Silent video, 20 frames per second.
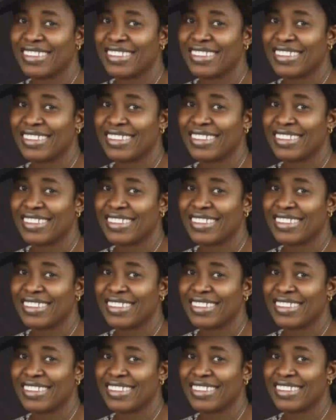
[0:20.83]

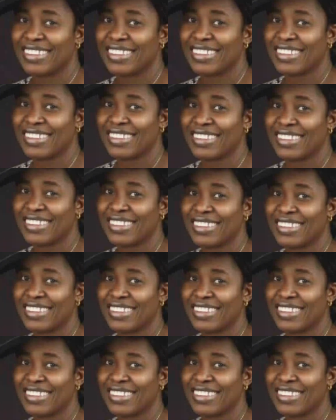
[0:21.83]

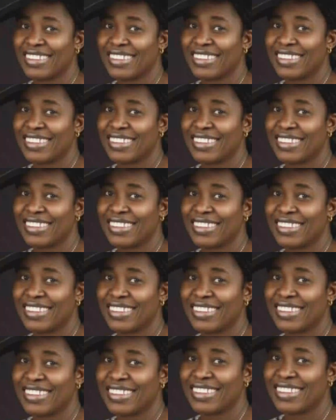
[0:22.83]

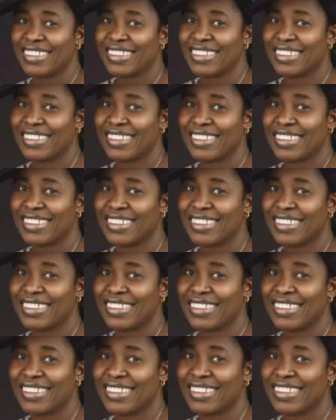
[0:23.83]

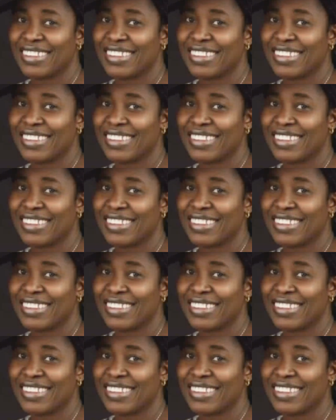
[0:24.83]
(not speaking)